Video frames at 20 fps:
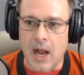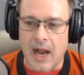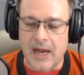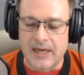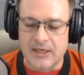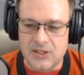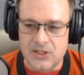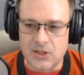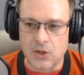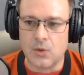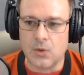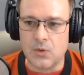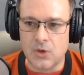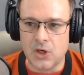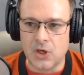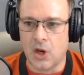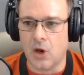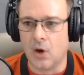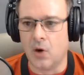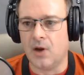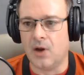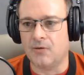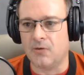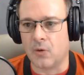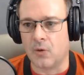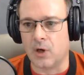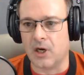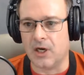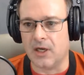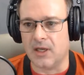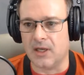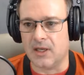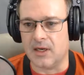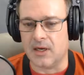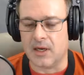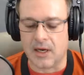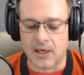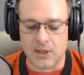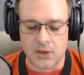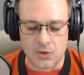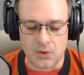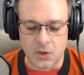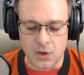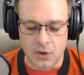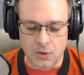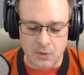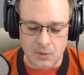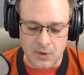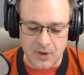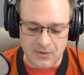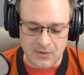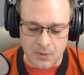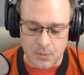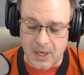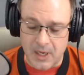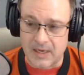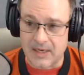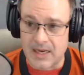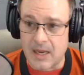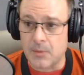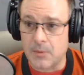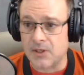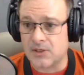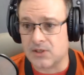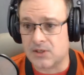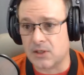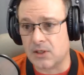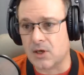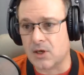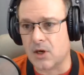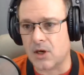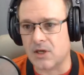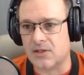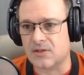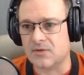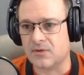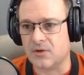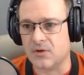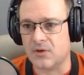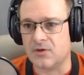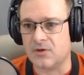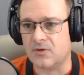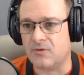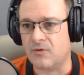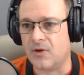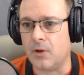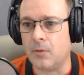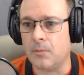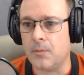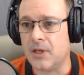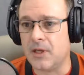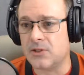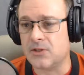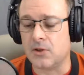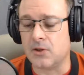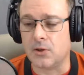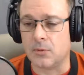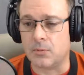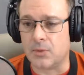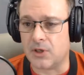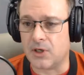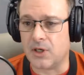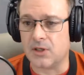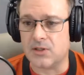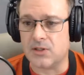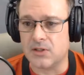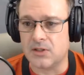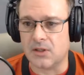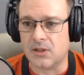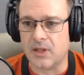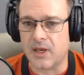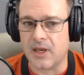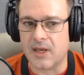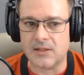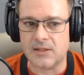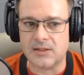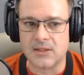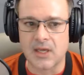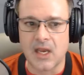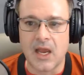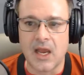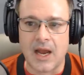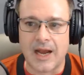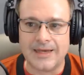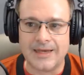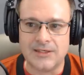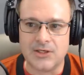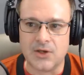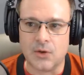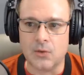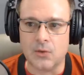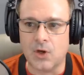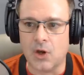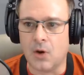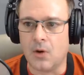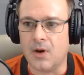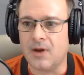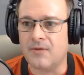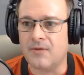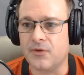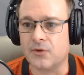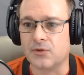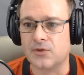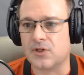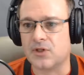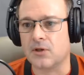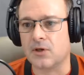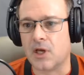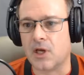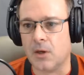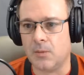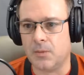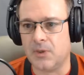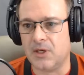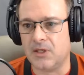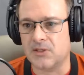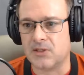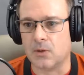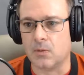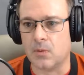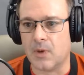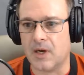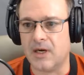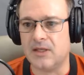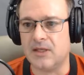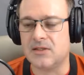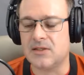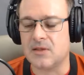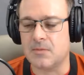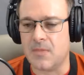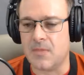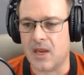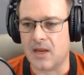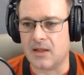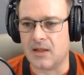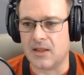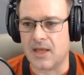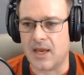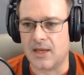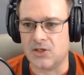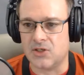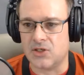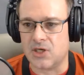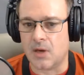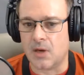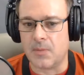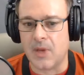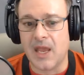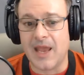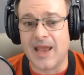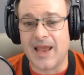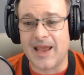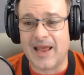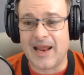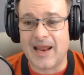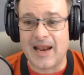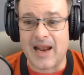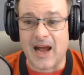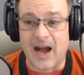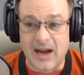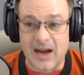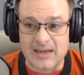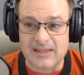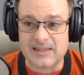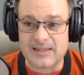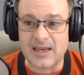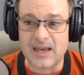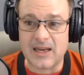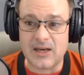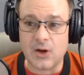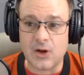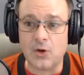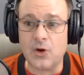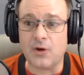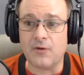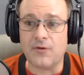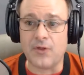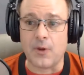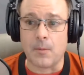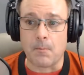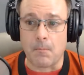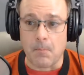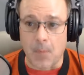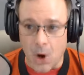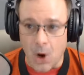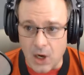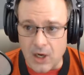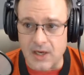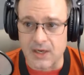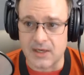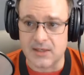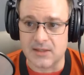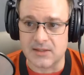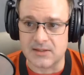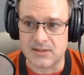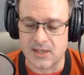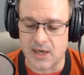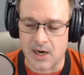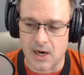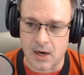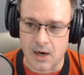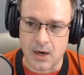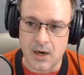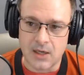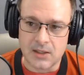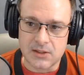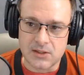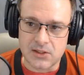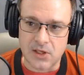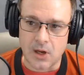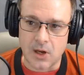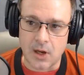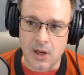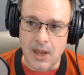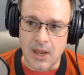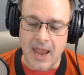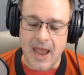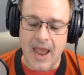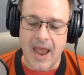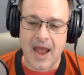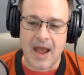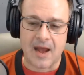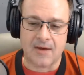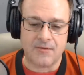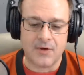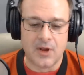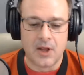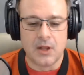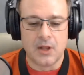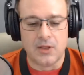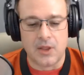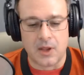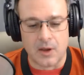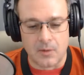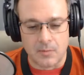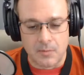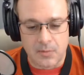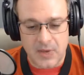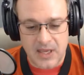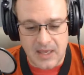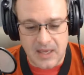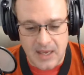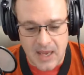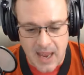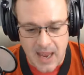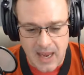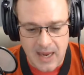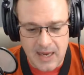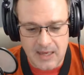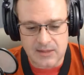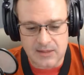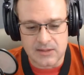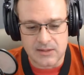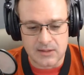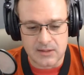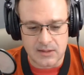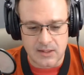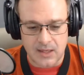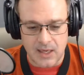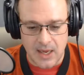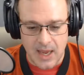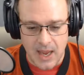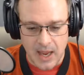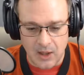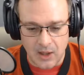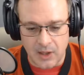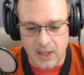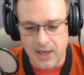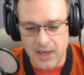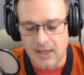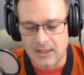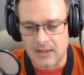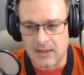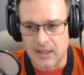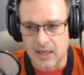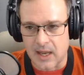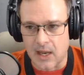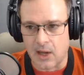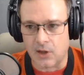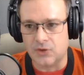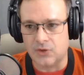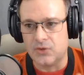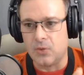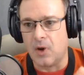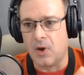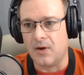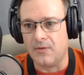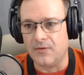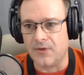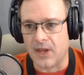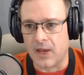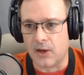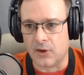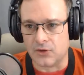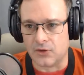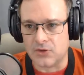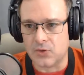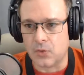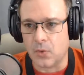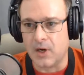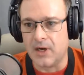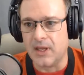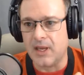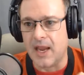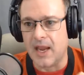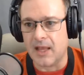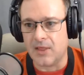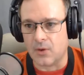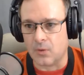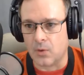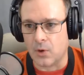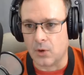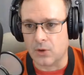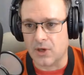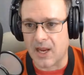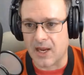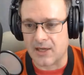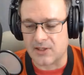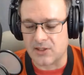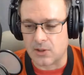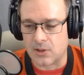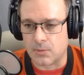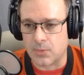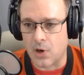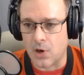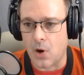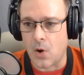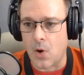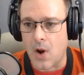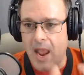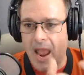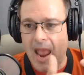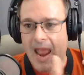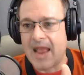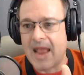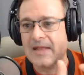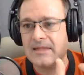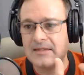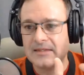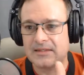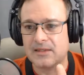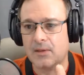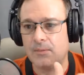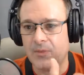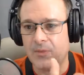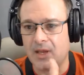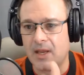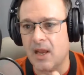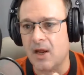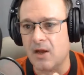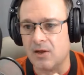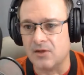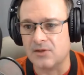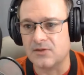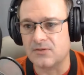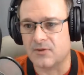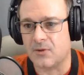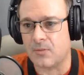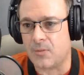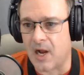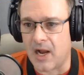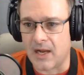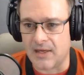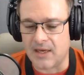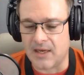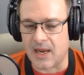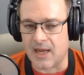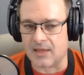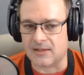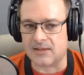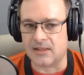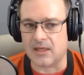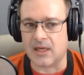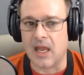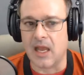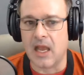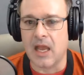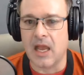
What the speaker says: I don't know if we're going to get it. I don't know if the pandemic's going to cause further developmental and production delays. I don't know those other companies are ready to make that jump. And honestly, I don't know if the market is there to have the P8, the L8, the L12, the L20, and the Rodecaster Pro and something else for podcasting.